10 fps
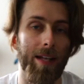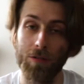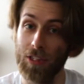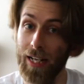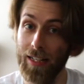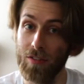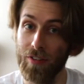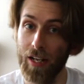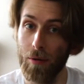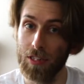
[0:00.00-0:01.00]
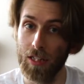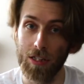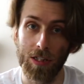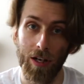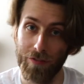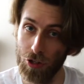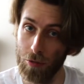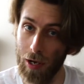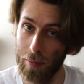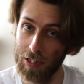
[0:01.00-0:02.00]
Now, today this video is going to serve two
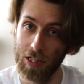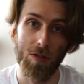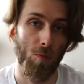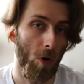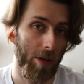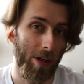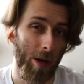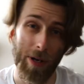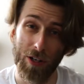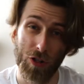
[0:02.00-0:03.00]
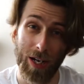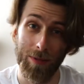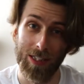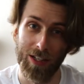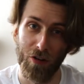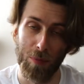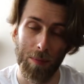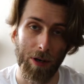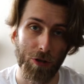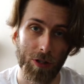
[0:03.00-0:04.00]
purposes. One, a bit of shameless
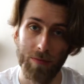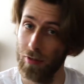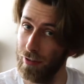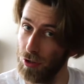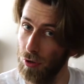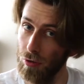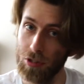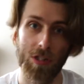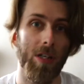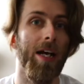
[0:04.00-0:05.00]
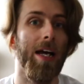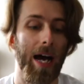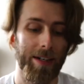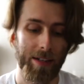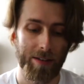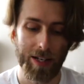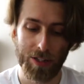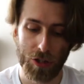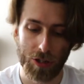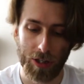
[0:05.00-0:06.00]
self-promotion, of course. And the other
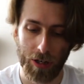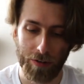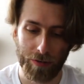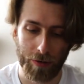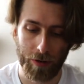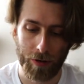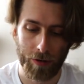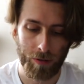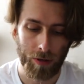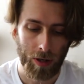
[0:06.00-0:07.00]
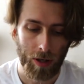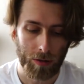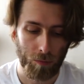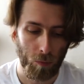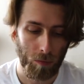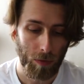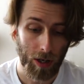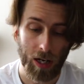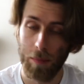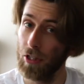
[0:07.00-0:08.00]
is just to go through
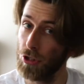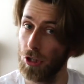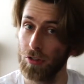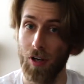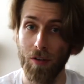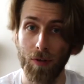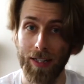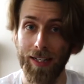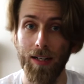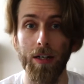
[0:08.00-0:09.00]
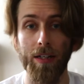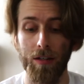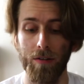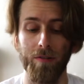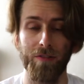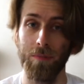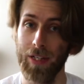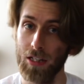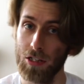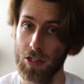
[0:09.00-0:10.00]
a couple of shots that I really like from
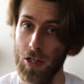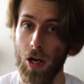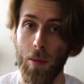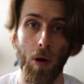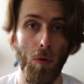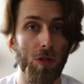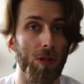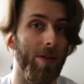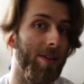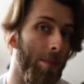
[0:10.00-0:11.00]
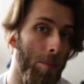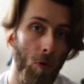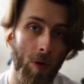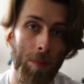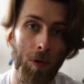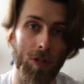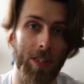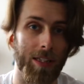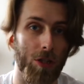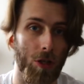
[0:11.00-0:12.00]
this, but also, I think, more
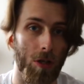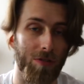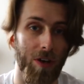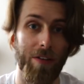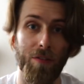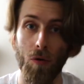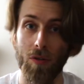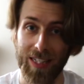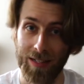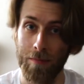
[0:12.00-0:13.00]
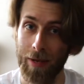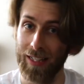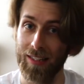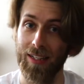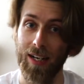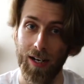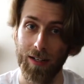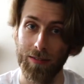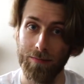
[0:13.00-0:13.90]
importantly, the shots that I thought didn't make the cut.